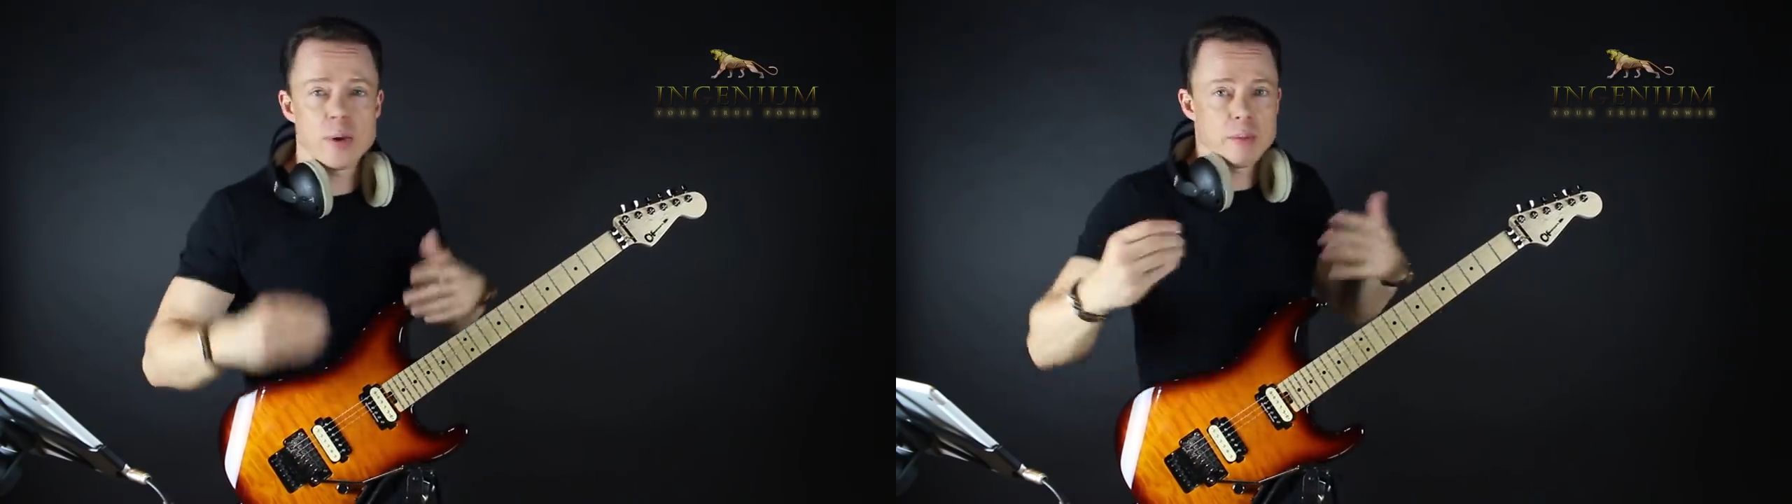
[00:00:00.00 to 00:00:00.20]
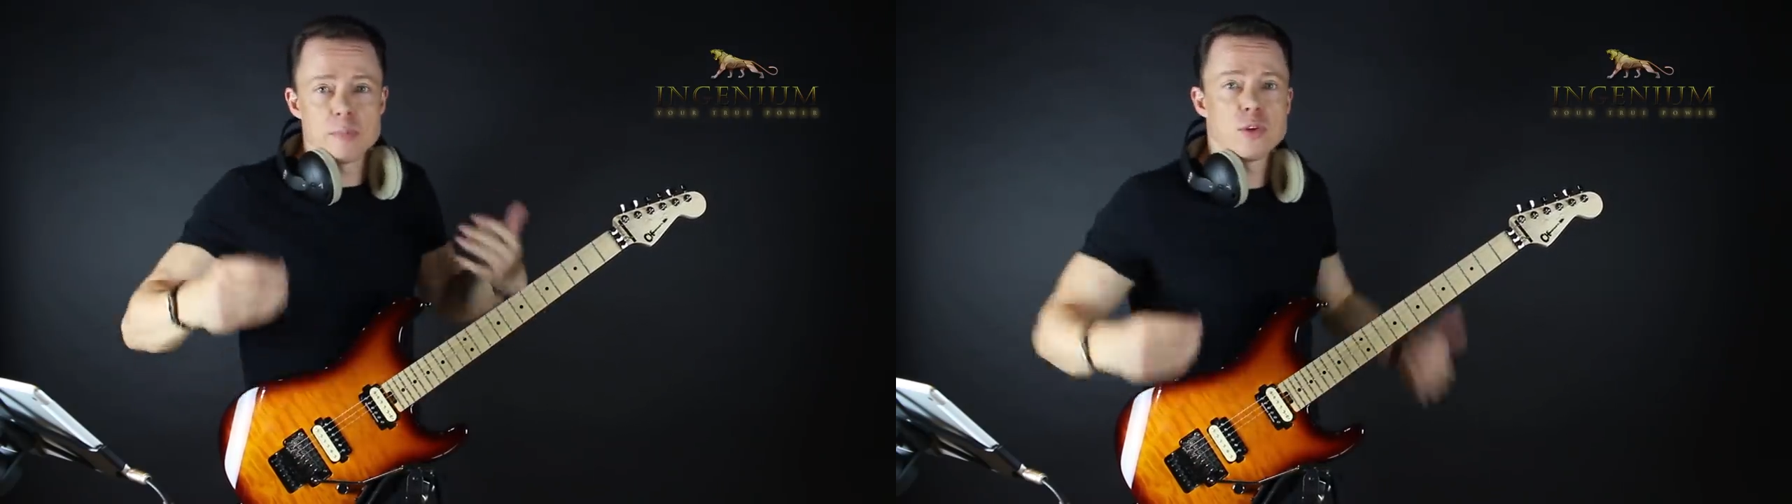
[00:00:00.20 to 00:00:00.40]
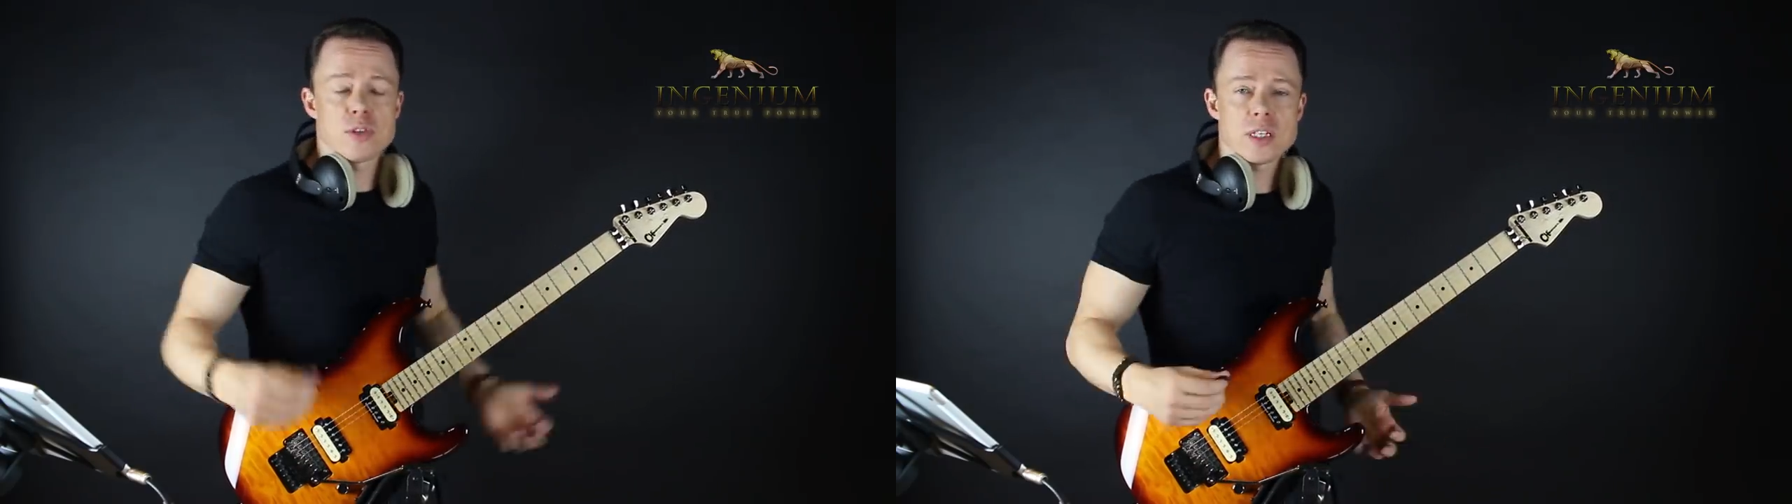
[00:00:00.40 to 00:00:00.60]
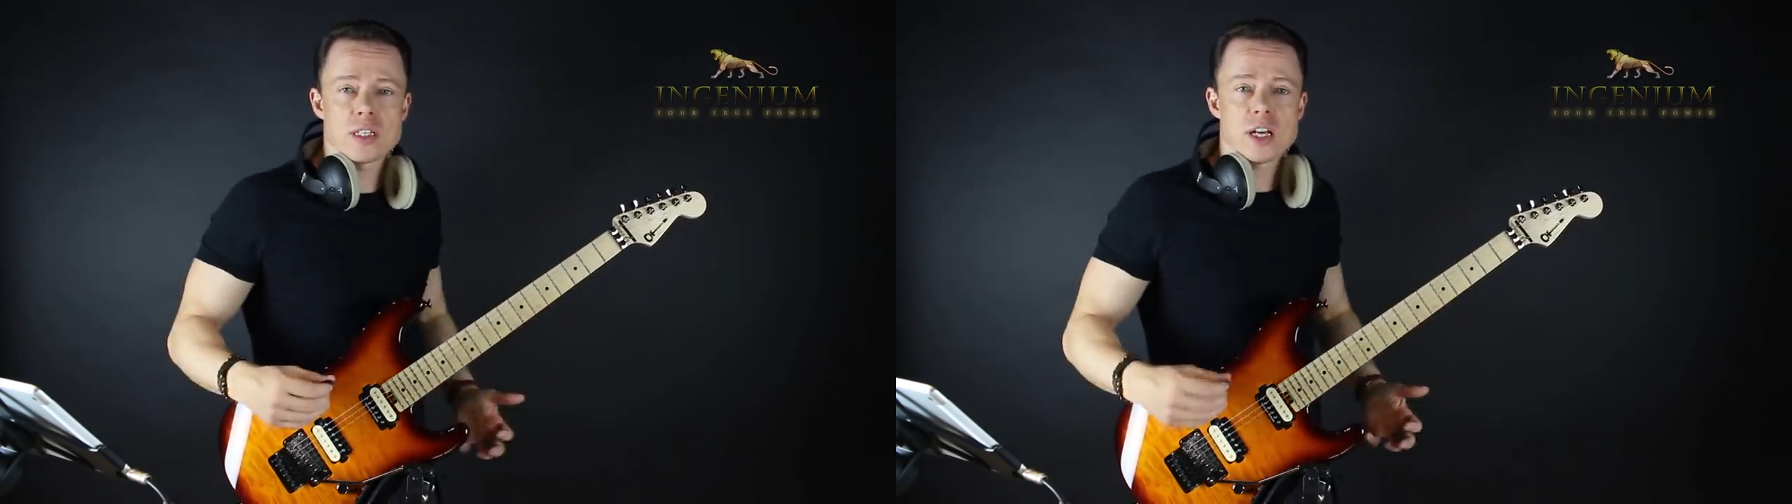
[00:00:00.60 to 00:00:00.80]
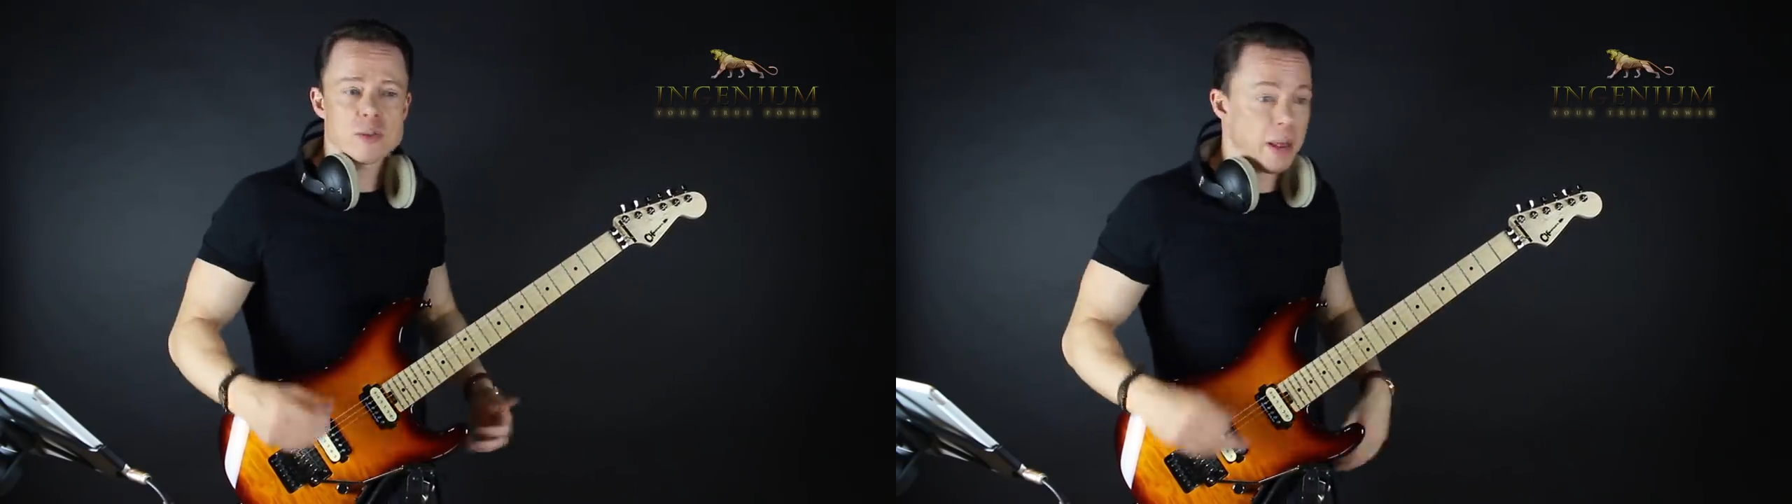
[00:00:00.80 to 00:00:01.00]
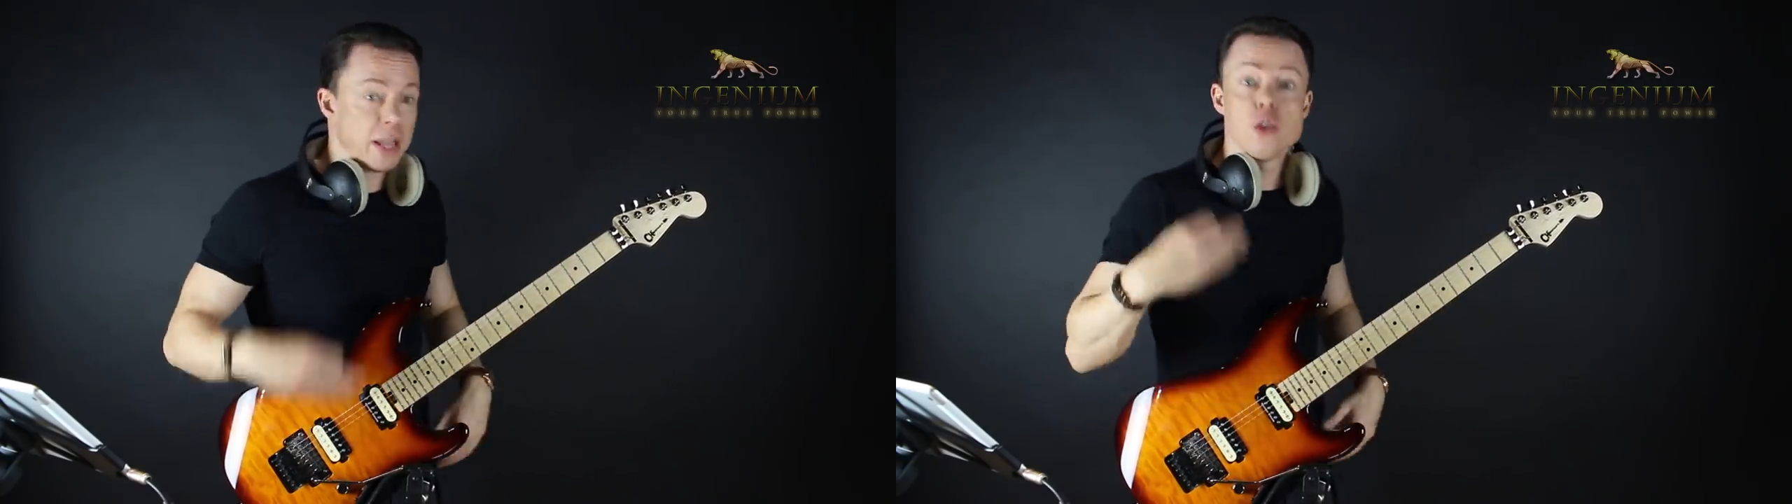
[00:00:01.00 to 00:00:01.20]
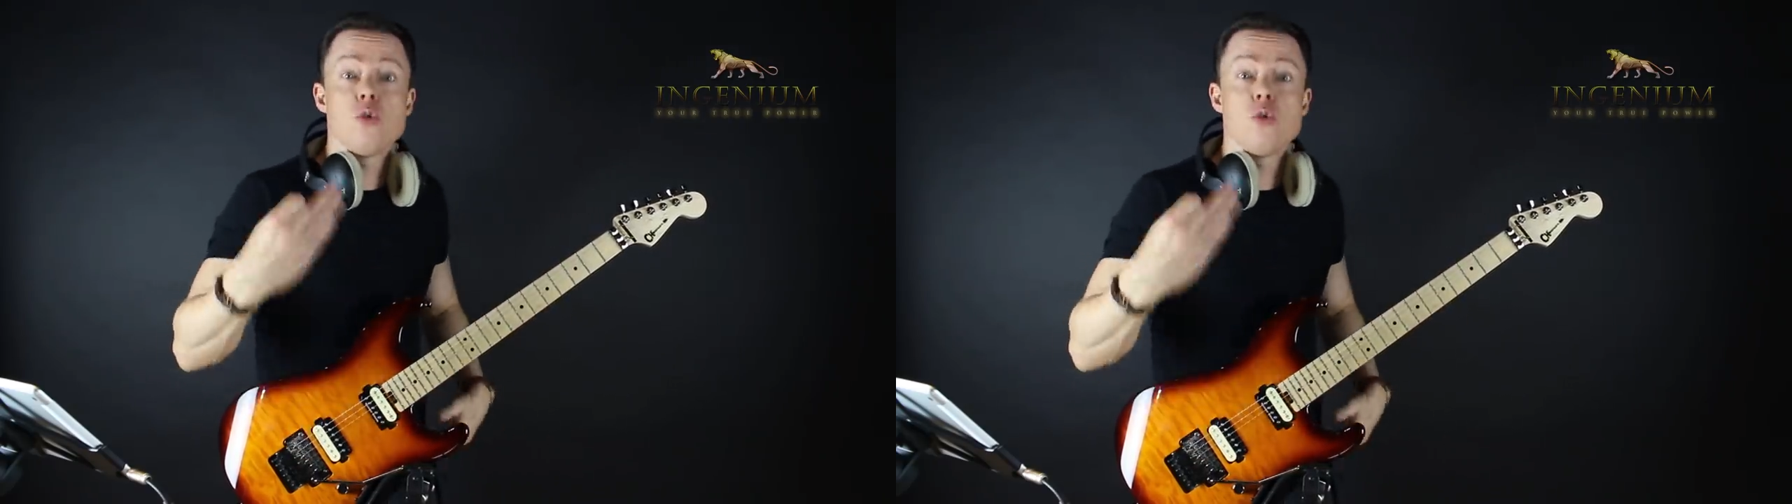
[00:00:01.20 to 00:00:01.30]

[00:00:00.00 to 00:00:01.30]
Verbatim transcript: when the music starts playing,